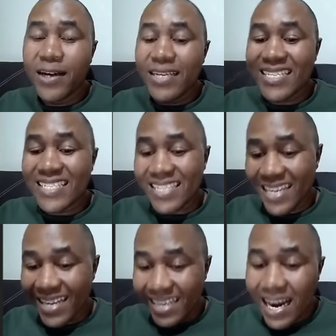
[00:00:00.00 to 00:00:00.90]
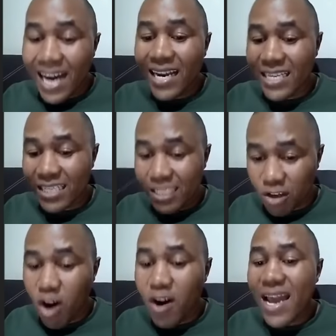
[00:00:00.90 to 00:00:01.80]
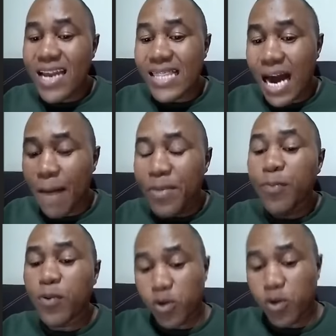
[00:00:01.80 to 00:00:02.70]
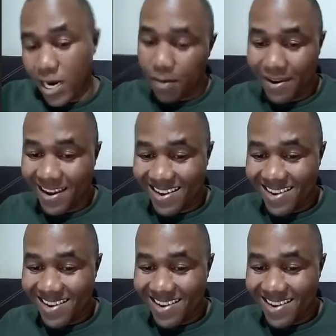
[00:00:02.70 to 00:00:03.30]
is illegal and is wrong, and there are people to help them.